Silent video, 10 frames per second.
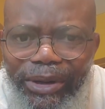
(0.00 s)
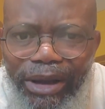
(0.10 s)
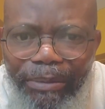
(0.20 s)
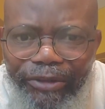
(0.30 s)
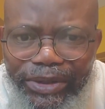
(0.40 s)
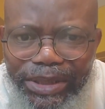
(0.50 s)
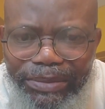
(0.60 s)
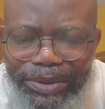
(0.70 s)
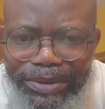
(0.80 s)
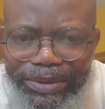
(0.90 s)

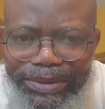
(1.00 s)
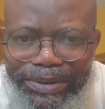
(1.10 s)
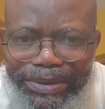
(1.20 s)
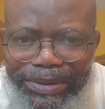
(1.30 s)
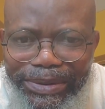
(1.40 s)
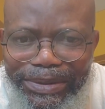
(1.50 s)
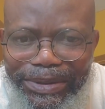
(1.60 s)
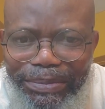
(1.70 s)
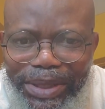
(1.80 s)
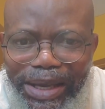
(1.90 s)
comfortable
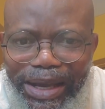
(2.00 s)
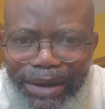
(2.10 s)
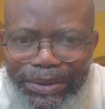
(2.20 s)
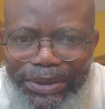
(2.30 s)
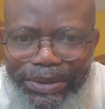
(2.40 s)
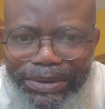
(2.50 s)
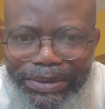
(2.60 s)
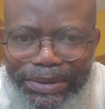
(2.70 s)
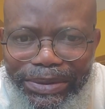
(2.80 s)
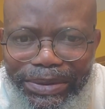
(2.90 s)
to be around you.
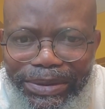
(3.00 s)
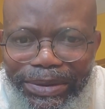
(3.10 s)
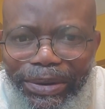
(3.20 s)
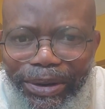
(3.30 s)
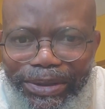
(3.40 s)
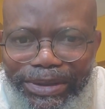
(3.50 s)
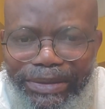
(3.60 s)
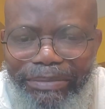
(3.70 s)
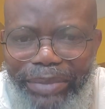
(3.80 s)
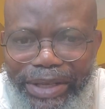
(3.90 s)
God
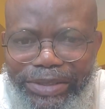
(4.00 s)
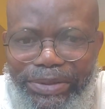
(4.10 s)
bless